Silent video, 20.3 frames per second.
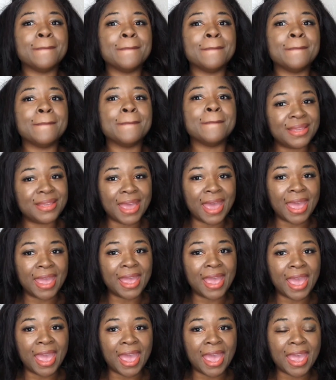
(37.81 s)

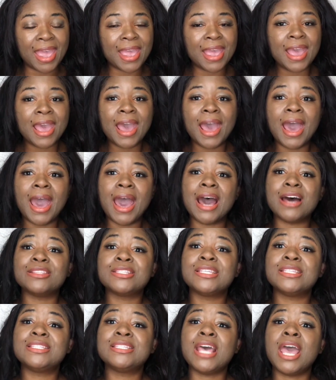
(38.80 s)
BKA how
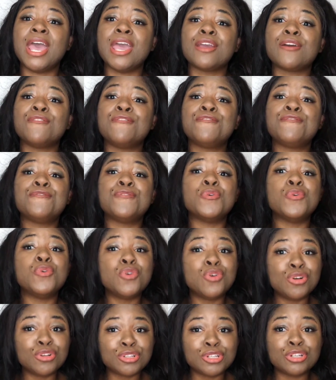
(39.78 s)
to take
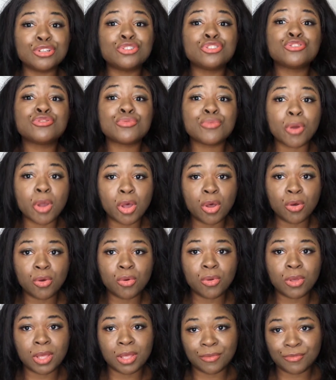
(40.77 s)
full
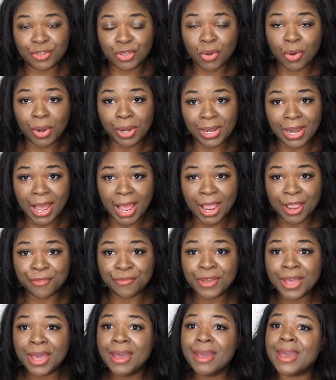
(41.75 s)
control of your life
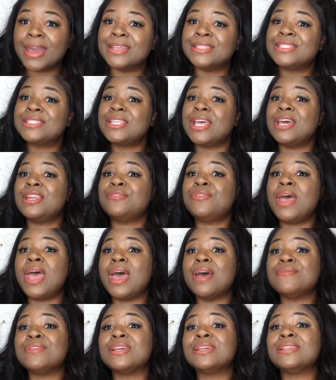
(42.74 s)
instead of
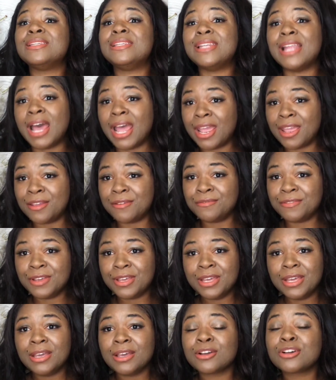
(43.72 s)
having life
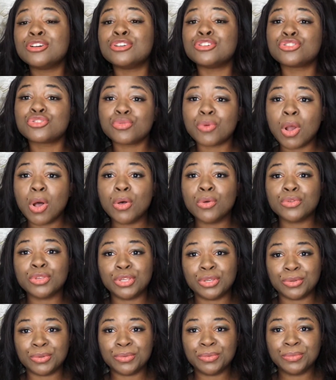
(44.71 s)
control
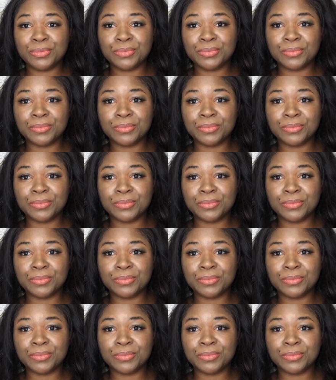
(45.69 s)
you.